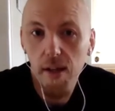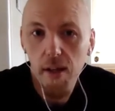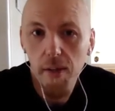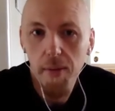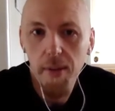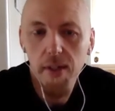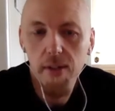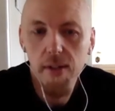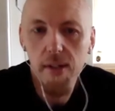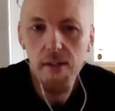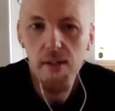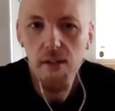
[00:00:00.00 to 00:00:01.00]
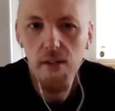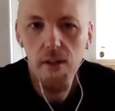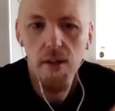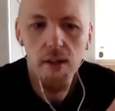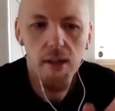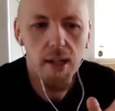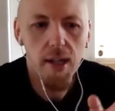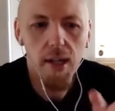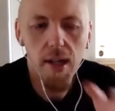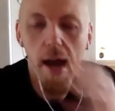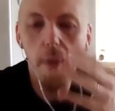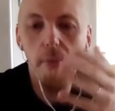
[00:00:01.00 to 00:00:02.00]
Because there's a certain thing,
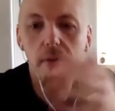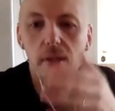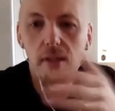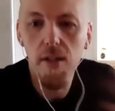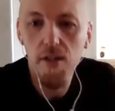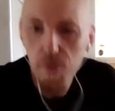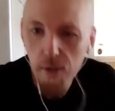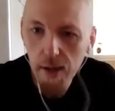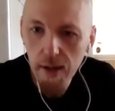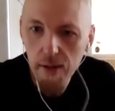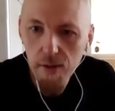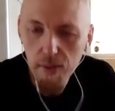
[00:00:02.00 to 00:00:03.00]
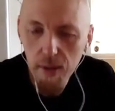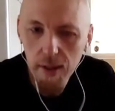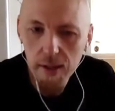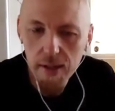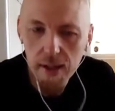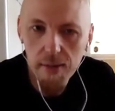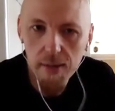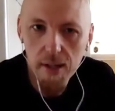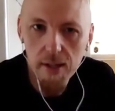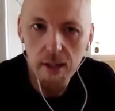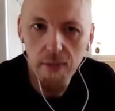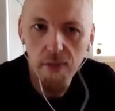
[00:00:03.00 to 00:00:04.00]
and it happens in Australia as well in the same
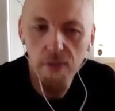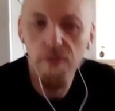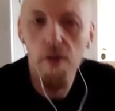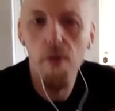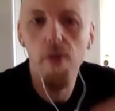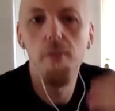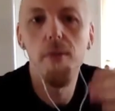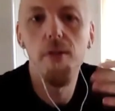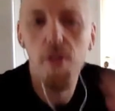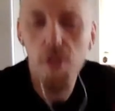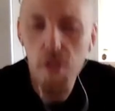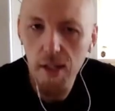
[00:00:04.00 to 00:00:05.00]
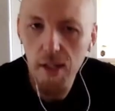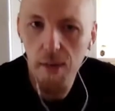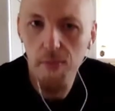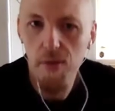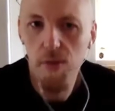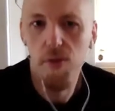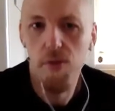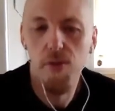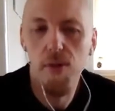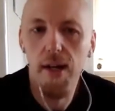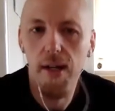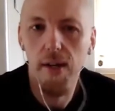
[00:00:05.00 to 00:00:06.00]
sense that if a foreign musician comes to
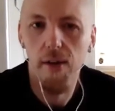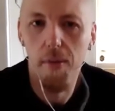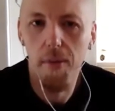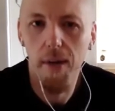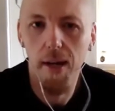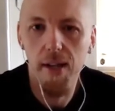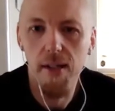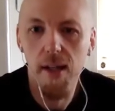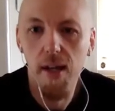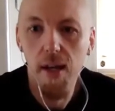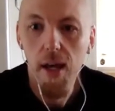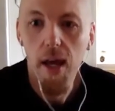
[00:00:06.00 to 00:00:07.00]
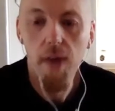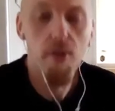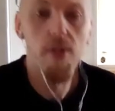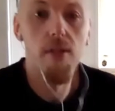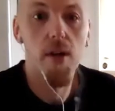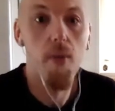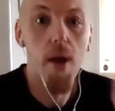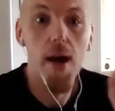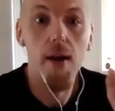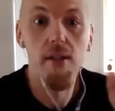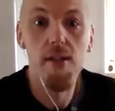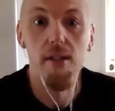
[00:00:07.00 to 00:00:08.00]
Australia and plays, everyone's like,
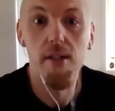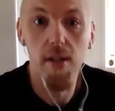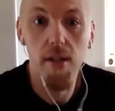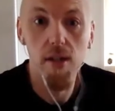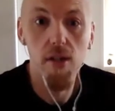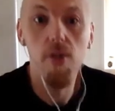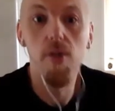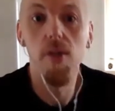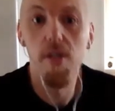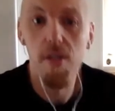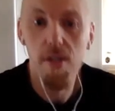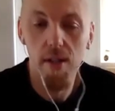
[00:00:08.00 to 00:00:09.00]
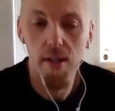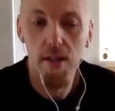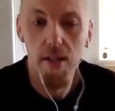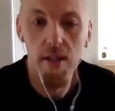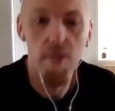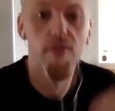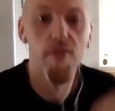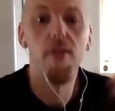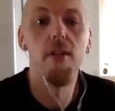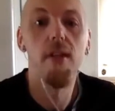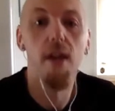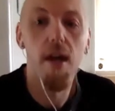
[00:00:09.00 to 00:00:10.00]
wow, this is something new, this is something
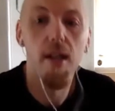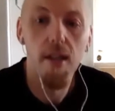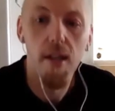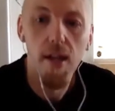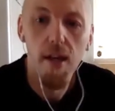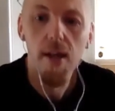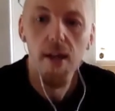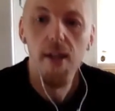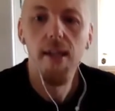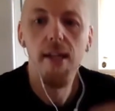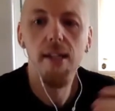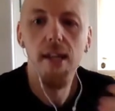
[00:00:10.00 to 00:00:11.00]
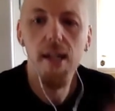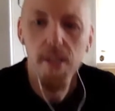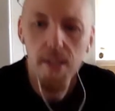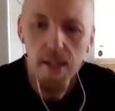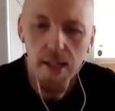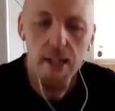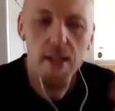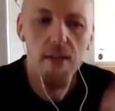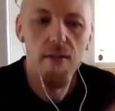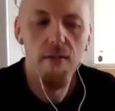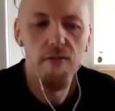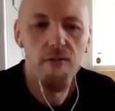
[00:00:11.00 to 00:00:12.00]
different, and they tend to
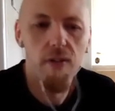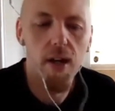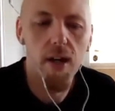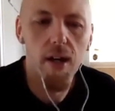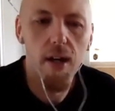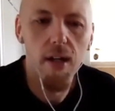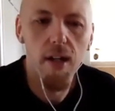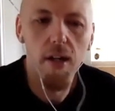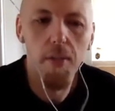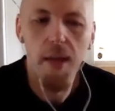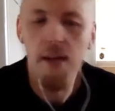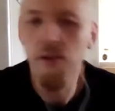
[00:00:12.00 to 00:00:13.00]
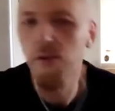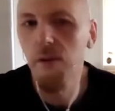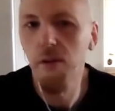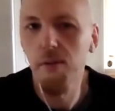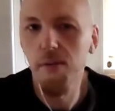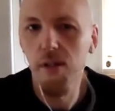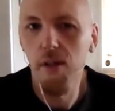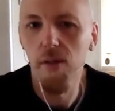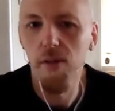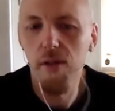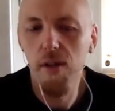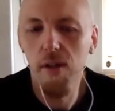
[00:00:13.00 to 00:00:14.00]
give uh, a little bit extra of
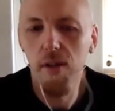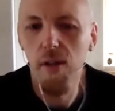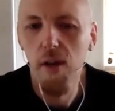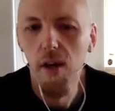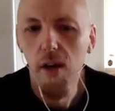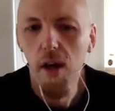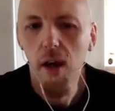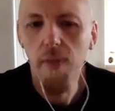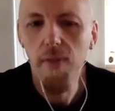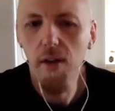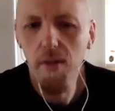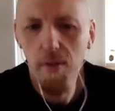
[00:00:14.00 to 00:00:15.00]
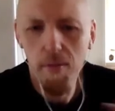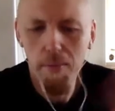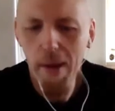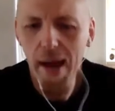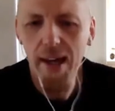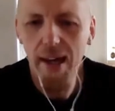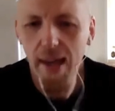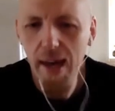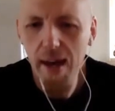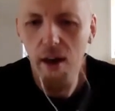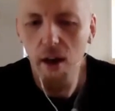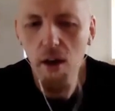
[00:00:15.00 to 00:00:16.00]
themselves. So, I'm not bagging
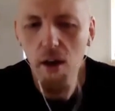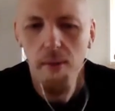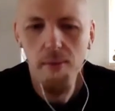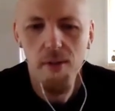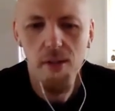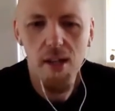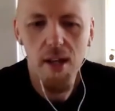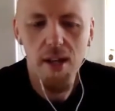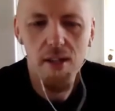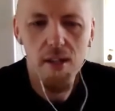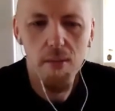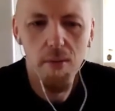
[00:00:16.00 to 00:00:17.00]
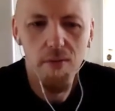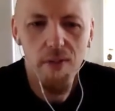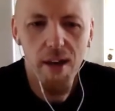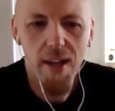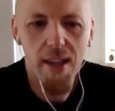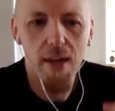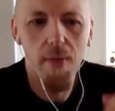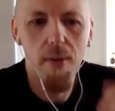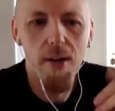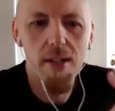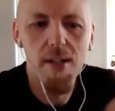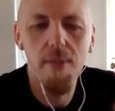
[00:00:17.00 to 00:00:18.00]
out home. I'm just saying the simple fact that
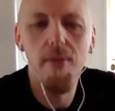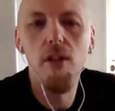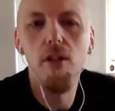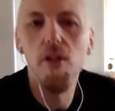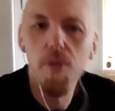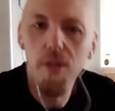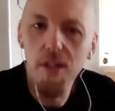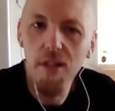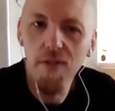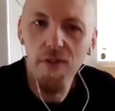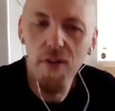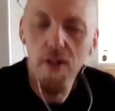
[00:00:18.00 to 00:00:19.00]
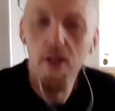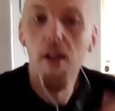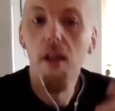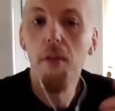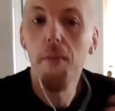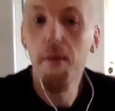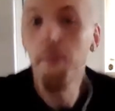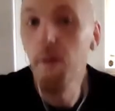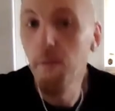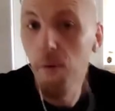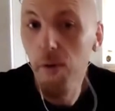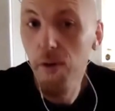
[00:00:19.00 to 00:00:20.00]
when it's something new and different, people
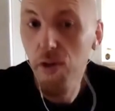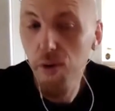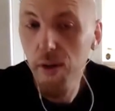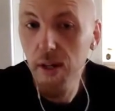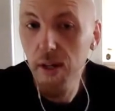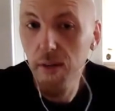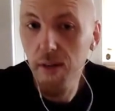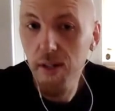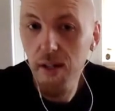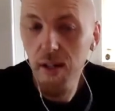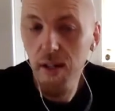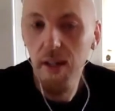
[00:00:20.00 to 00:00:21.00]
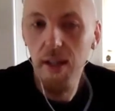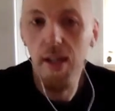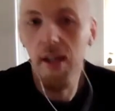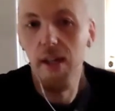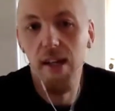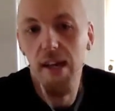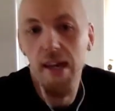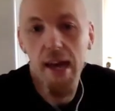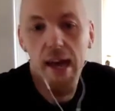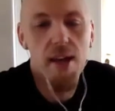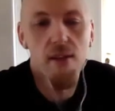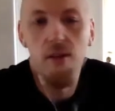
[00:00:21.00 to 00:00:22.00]
are more intrigued. When it's something that you can get your
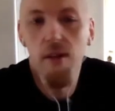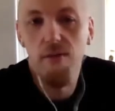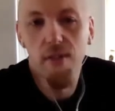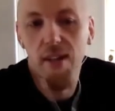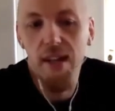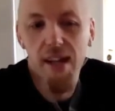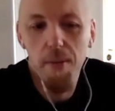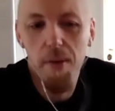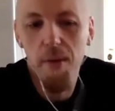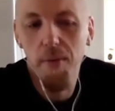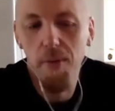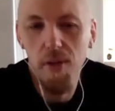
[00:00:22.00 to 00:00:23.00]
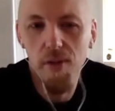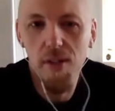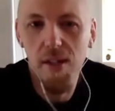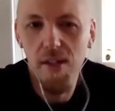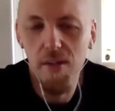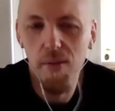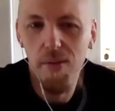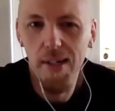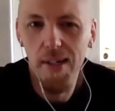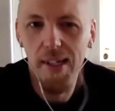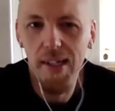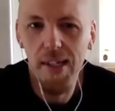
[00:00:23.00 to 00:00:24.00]
hands on every day, people don't seem to
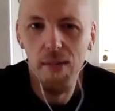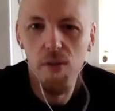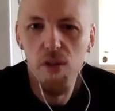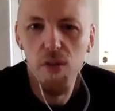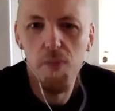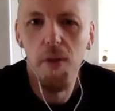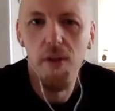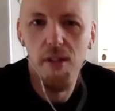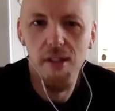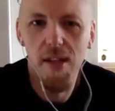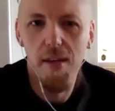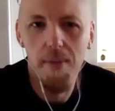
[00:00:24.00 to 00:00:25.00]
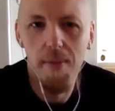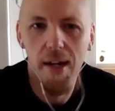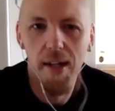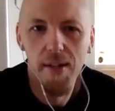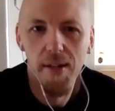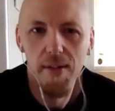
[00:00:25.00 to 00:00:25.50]
really no, that's respond. Very, that's very true.